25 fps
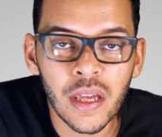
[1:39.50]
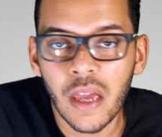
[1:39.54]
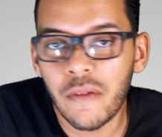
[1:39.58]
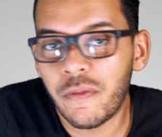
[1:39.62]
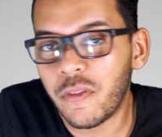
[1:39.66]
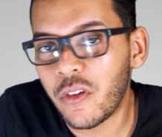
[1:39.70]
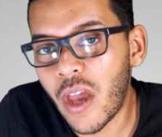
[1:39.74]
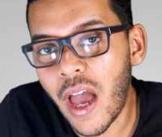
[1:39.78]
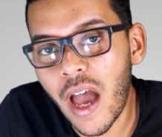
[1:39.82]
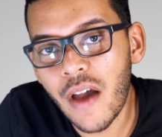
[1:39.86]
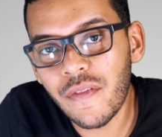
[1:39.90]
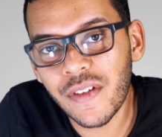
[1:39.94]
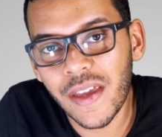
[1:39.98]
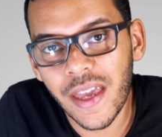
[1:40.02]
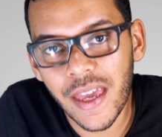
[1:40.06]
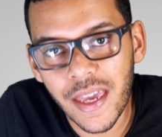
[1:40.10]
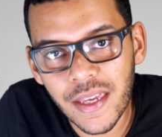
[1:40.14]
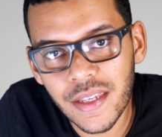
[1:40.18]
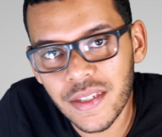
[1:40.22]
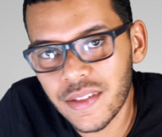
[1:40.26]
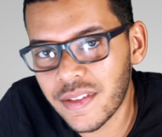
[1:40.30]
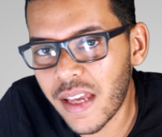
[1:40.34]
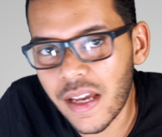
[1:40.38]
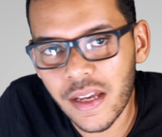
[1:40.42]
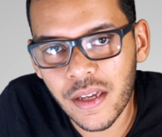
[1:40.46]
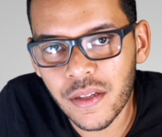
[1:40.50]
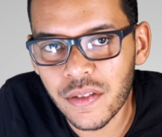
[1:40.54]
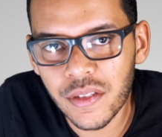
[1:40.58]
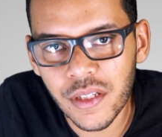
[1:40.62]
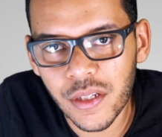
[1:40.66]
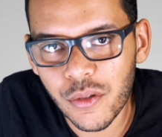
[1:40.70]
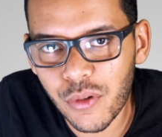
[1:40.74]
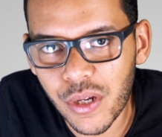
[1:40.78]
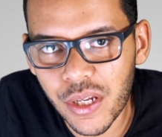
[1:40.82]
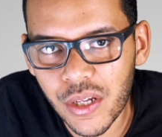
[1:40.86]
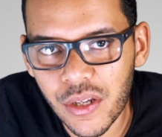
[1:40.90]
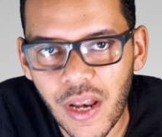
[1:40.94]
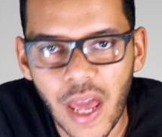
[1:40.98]
If you have a second
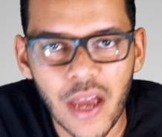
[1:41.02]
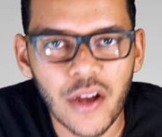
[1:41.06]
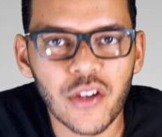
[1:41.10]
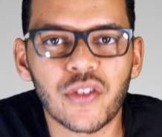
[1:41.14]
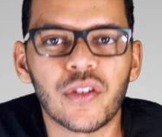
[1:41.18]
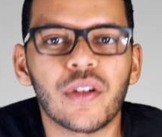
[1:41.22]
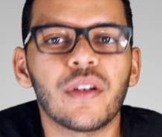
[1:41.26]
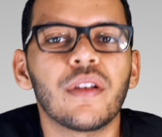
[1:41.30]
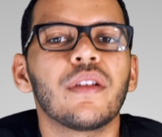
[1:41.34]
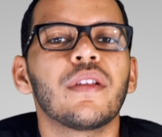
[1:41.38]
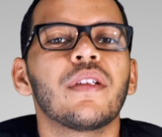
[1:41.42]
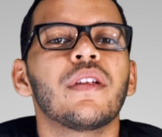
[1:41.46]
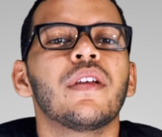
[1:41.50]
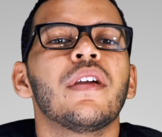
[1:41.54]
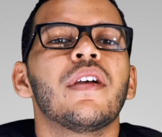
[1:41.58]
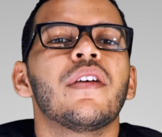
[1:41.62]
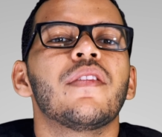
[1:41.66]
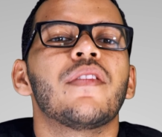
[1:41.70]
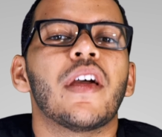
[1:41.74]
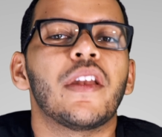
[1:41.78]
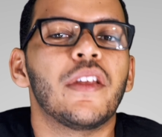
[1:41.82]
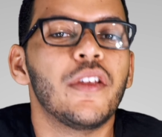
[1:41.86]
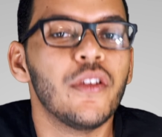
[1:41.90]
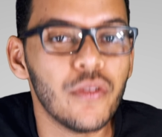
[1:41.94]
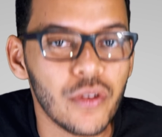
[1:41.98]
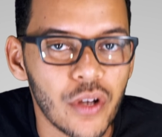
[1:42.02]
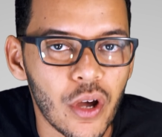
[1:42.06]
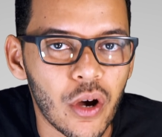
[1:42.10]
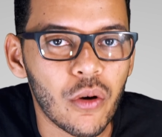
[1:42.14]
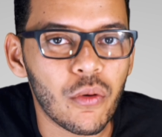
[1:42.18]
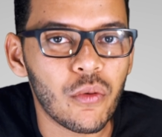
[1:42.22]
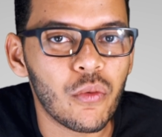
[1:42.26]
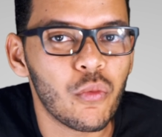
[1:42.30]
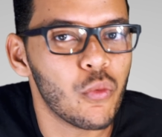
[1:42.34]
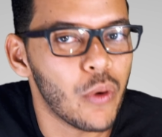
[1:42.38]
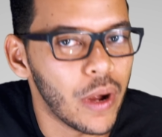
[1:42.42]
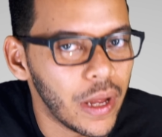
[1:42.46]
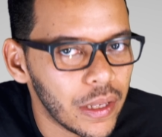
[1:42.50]
degree connection that you know
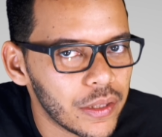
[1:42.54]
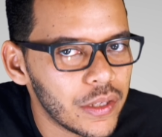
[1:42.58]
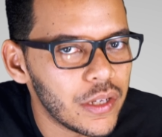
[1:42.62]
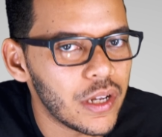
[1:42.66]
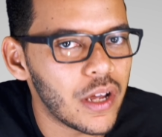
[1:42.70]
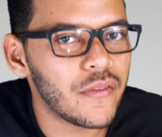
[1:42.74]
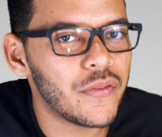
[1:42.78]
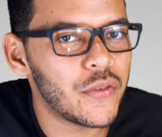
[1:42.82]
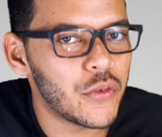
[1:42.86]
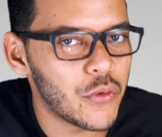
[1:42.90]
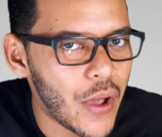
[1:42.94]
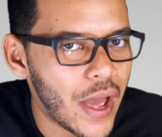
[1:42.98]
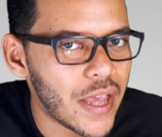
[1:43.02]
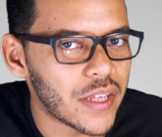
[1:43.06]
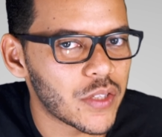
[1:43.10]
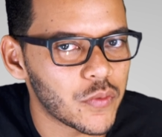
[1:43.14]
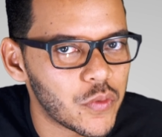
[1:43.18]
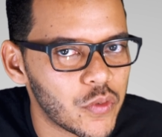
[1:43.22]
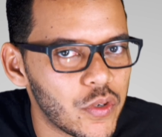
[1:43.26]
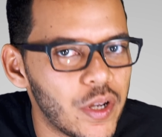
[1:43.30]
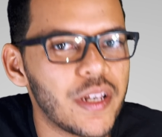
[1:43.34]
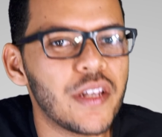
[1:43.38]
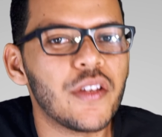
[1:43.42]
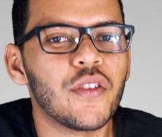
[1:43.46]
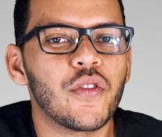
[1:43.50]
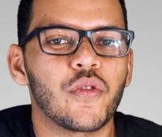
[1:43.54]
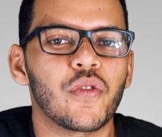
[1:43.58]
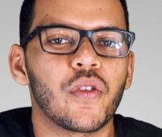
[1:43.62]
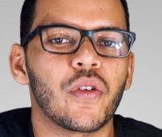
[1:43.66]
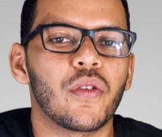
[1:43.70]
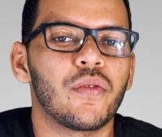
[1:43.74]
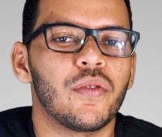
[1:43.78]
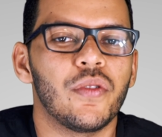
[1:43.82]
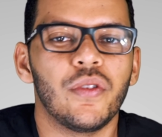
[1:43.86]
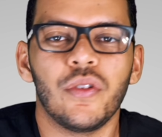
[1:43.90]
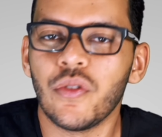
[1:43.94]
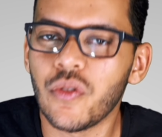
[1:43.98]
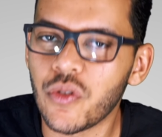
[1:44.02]
well enough to ask for an
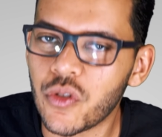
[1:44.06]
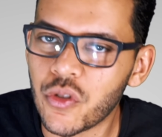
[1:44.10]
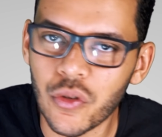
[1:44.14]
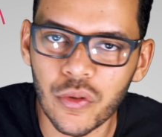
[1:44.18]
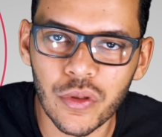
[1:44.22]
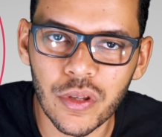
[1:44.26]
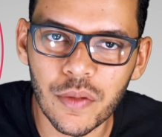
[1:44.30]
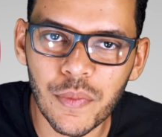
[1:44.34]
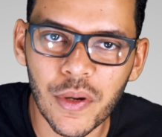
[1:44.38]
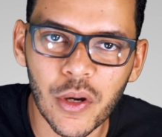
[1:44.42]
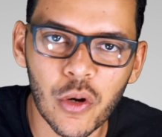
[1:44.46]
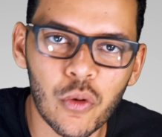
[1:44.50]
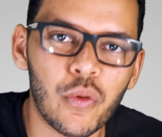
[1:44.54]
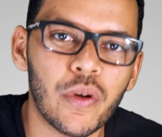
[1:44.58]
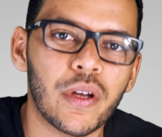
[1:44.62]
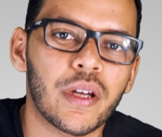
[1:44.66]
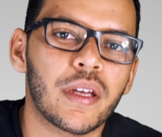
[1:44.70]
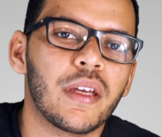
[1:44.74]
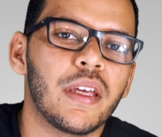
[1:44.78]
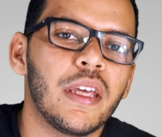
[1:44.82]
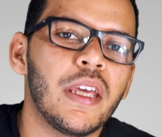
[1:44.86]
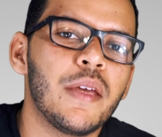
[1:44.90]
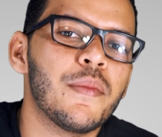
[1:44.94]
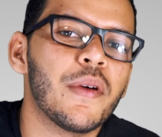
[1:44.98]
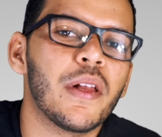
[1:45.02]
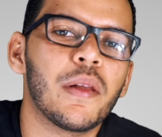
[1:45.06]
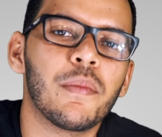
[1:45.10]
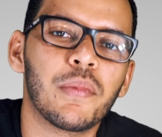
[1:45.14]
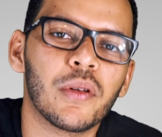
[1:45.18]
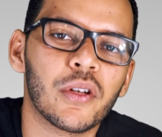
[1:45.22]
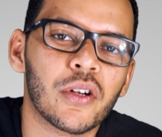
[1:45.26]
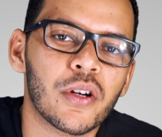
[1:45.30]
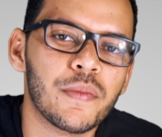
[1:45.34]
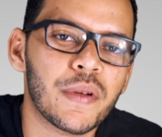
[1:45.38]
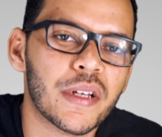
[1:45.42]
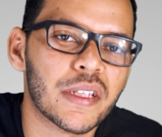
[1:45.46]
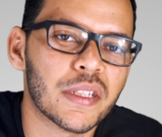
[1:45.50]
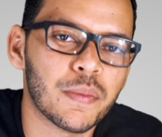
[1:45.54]
intro, you shoot them a quick email
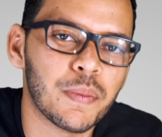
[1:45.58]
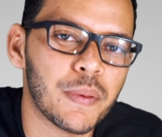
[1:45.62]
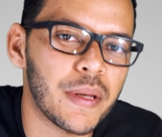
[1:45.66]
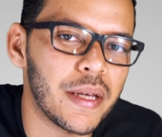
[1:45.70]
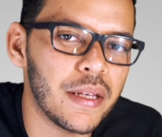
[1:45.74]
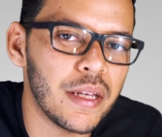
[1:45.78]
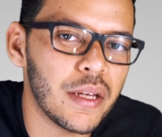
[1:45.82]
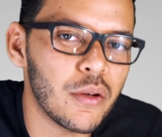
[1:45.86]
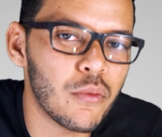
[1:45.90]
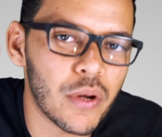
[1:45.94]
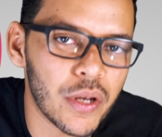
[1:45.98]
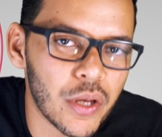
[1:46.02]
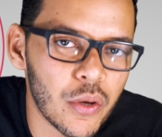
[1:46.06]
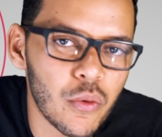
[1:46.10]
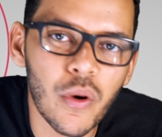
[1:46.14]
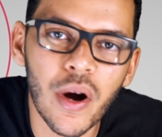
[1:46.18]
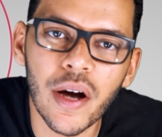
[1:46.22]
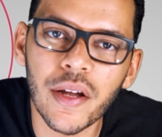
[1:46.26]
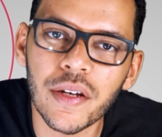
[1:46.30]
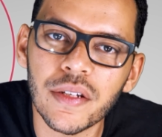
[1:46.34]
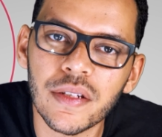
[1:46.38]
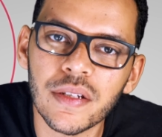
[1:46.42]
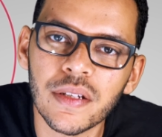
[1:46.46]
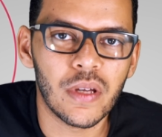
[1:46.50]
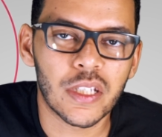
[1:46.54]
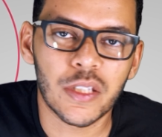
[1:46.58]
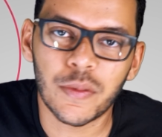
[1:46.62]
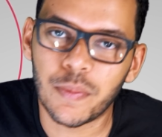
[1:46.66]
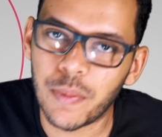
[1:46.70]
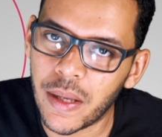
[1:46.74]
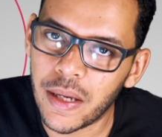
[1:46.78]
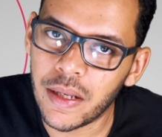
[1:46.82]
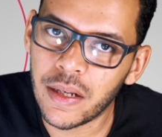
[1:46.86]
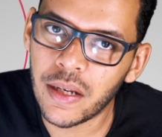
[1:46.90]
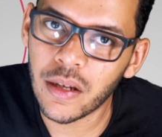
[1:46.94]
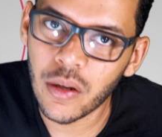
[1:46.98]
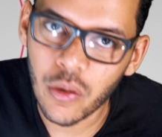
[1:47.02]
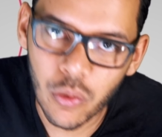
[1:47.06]
blurb explaining what you want,
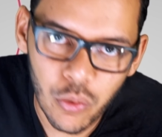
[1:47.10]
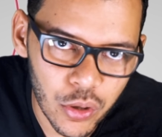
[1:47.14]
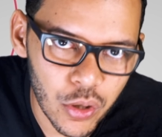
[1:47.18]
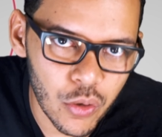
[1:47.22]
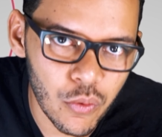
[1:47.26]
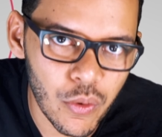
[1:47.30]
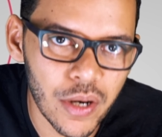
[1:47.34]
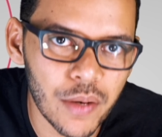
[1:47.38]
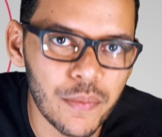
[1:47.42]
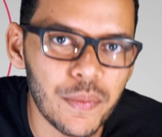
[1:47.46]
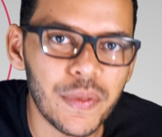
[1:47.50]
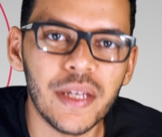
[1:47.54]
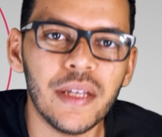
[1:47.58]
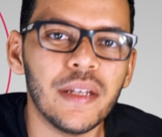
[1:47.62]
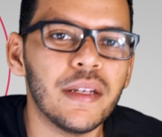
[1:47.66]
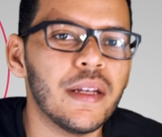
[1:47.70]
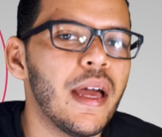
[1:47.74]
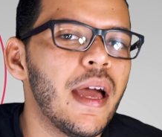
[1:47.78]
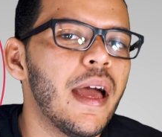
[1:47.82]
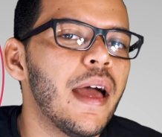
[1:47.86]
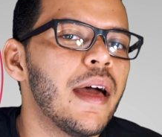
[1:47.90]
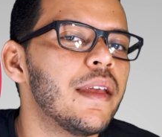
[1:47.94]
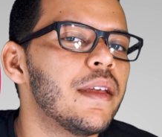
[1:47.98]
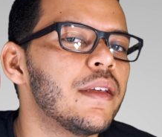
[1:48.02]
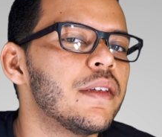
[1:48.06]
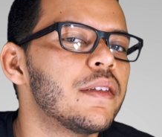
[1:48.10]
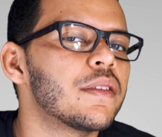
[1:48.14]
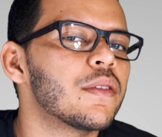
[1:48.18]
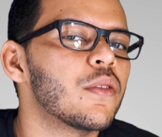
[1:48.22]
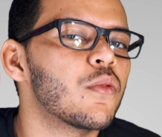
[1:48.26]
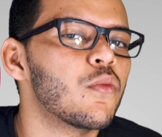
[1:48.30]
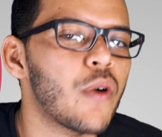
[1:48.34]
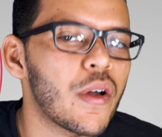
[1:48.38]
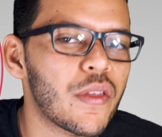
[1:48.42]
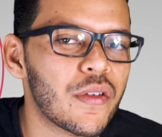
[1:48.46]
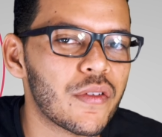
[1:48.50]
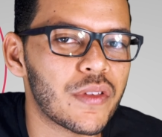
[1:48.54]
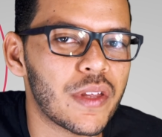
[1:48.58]
explaining who you want to meet, and
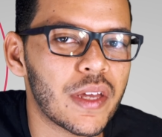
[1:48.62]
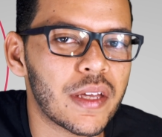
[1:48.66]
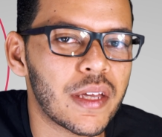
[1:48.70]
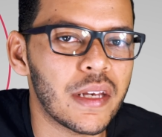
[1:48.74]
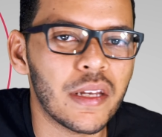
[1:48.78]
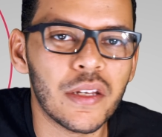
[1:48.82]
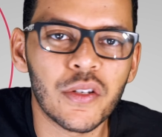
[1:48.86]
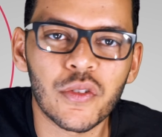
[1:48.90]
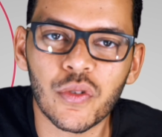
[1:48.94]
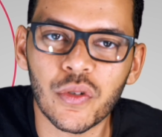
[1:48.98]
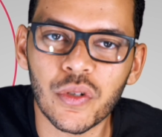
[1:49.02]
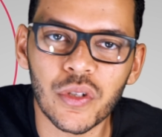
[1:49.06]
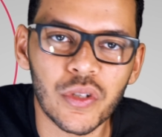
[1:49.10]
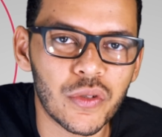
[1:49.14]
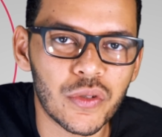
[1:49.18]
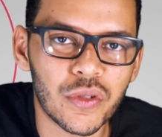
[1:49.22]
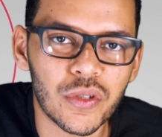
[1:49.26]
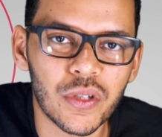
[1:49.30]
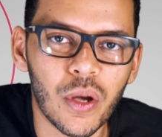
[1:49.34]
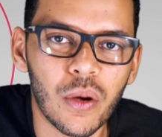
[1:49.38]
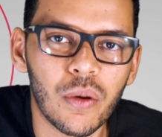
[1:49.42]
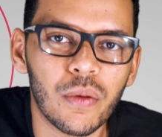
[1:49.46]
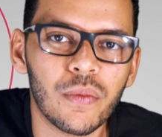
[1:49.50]
whether they can introduce